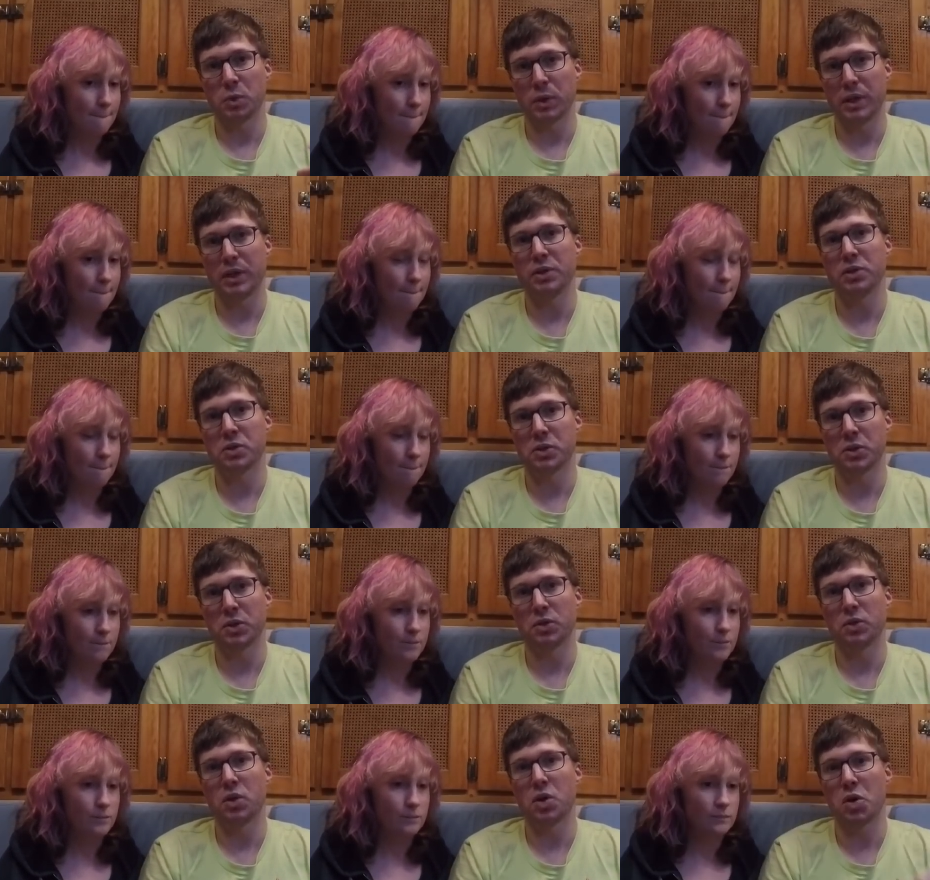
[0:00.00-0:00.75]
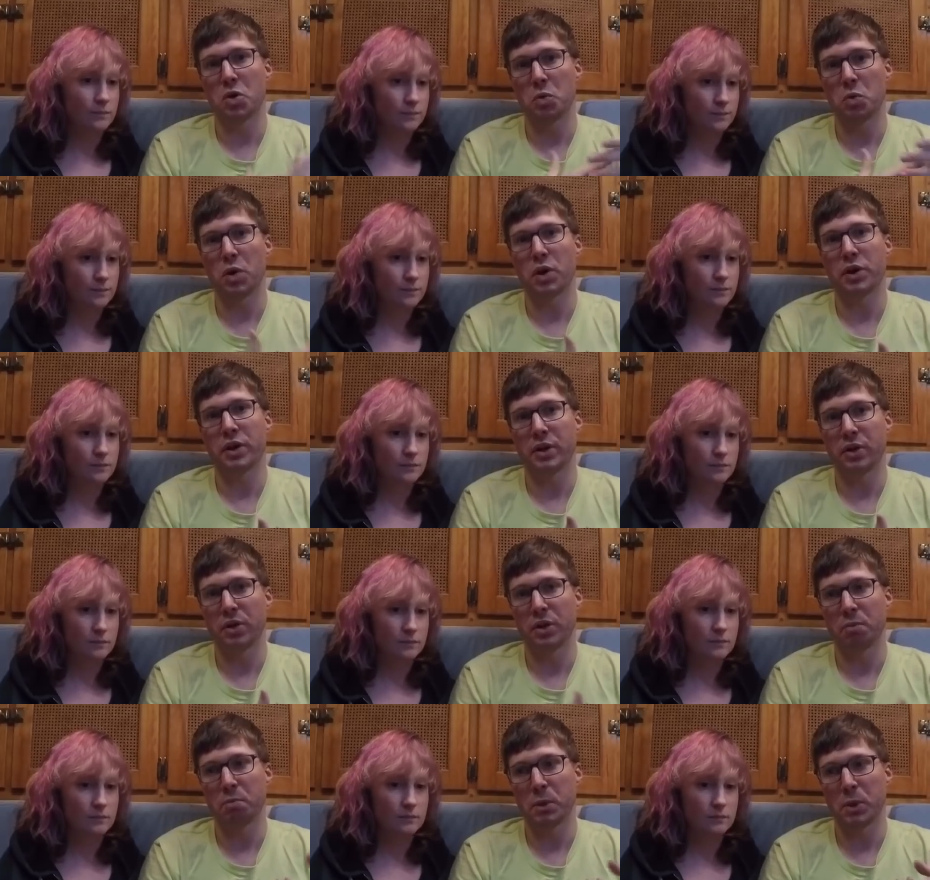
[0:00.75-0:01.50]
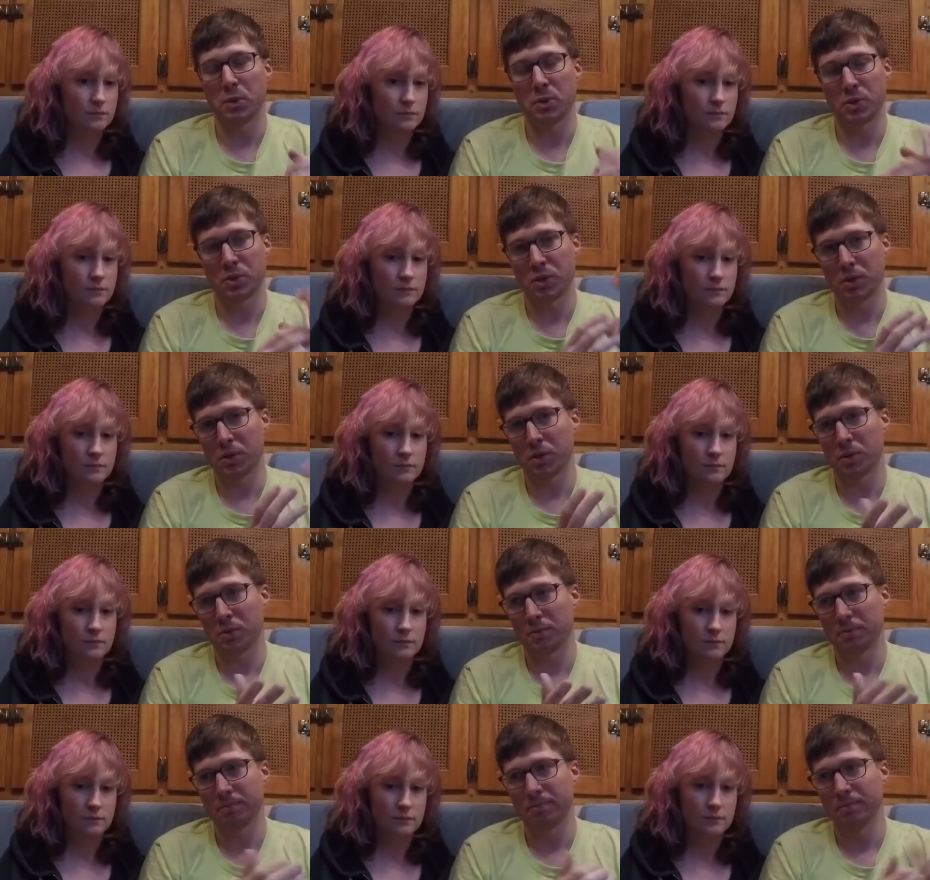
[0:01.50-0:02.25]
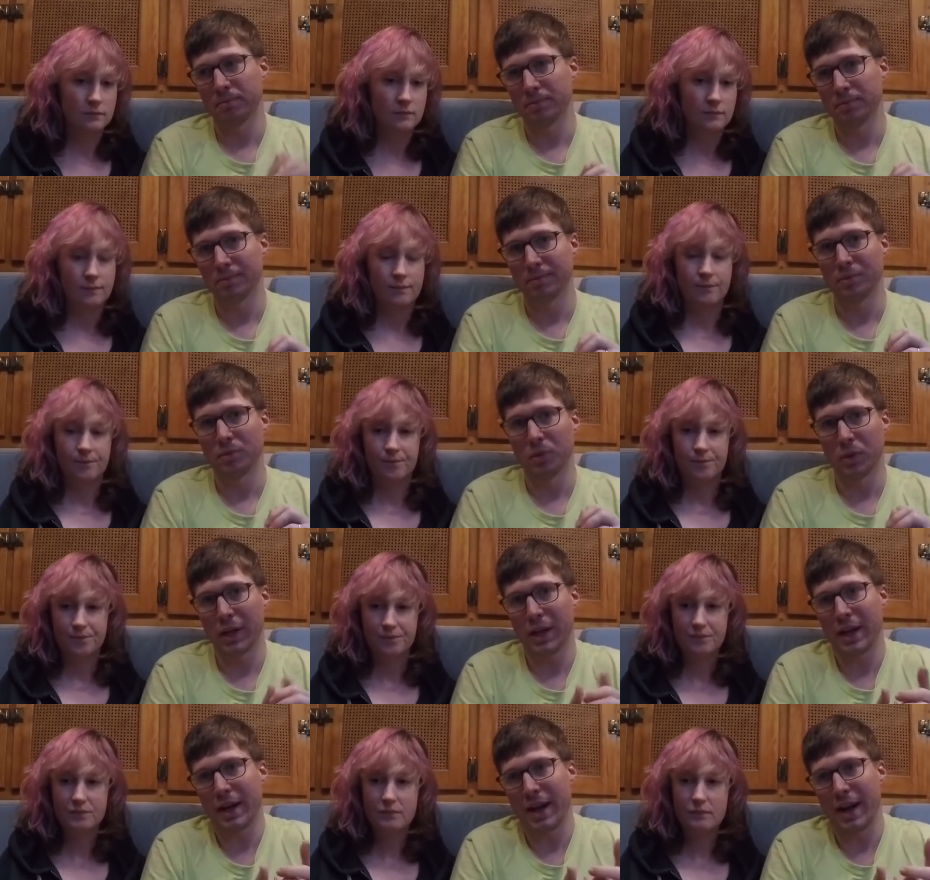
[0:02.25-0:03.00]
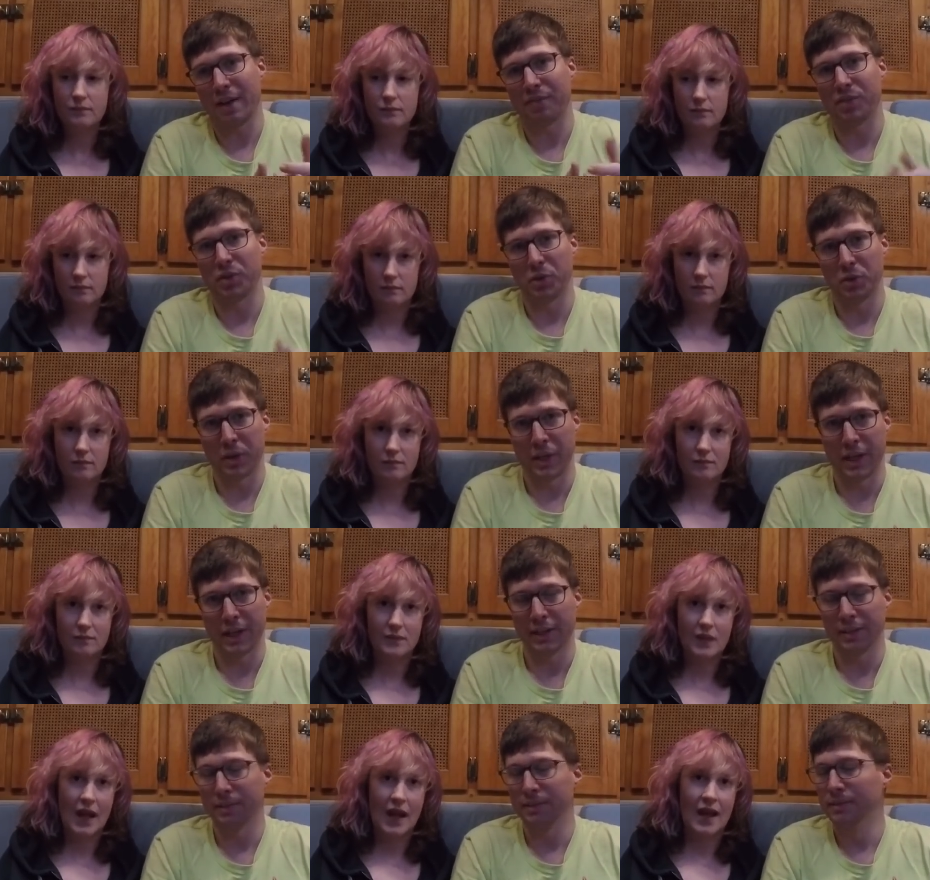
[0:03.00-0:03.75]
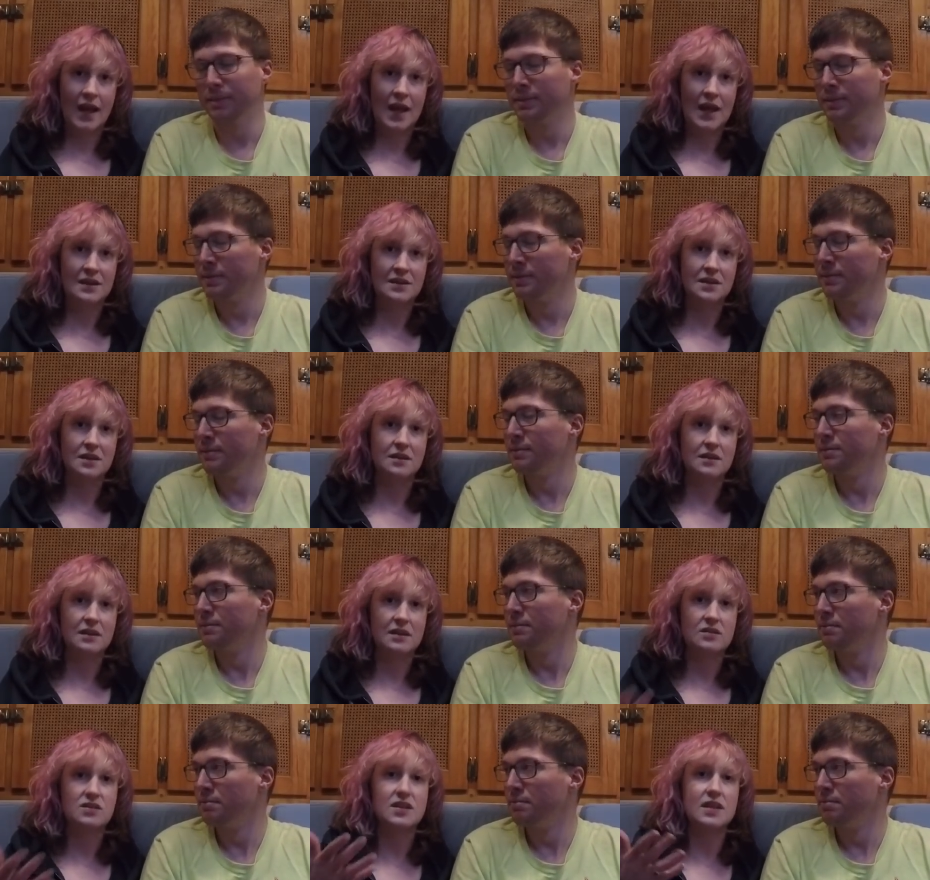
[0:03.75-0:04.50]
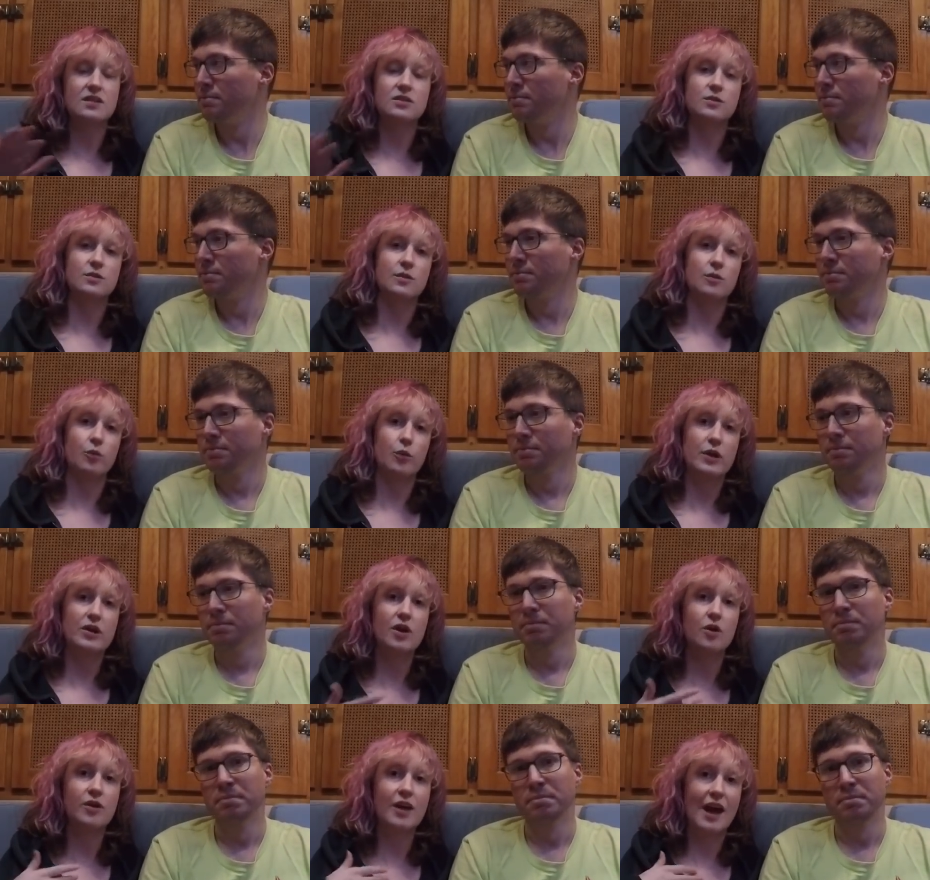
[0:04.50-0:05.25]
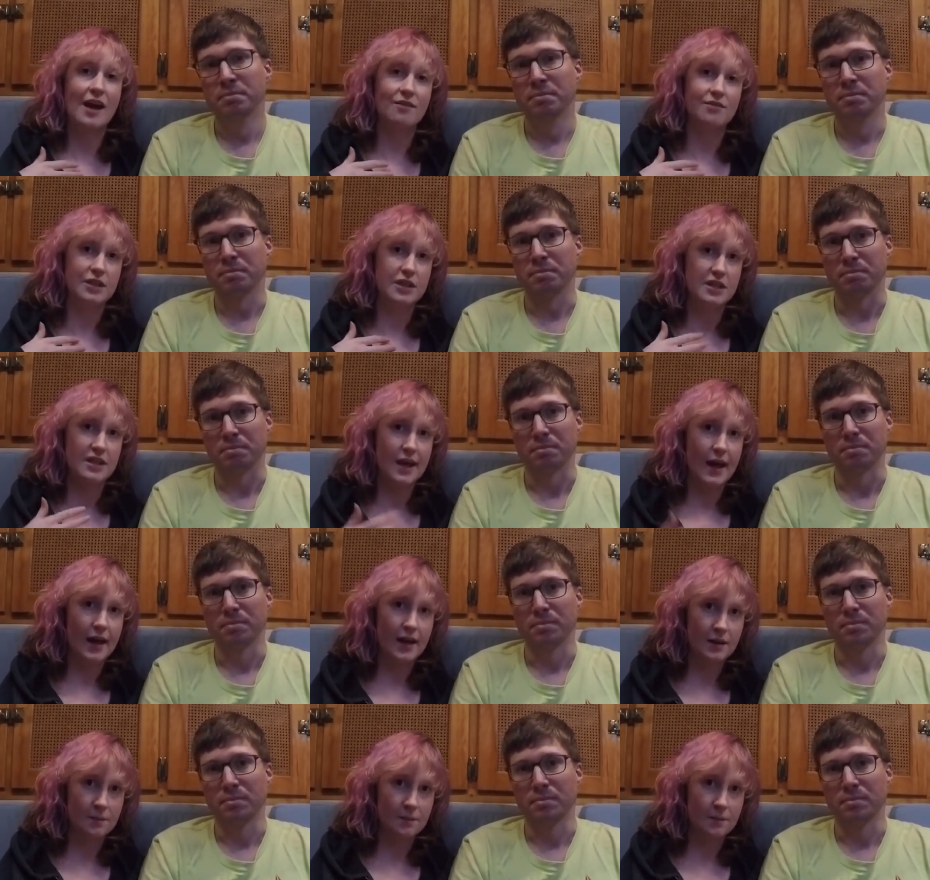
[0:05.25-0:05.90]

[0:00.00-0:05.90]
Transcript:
Speaker 1: here so long working on the boat, so we kind of have to do that.
Speaker 2: And since we don't have it yet,